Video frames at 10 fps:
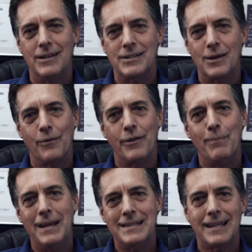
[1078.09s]
So there are
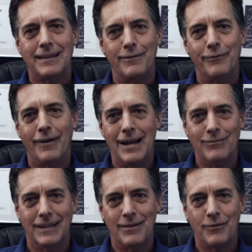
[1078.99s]
basically
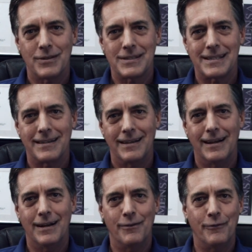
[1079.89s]
5 levels
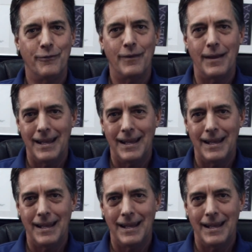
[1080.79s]
of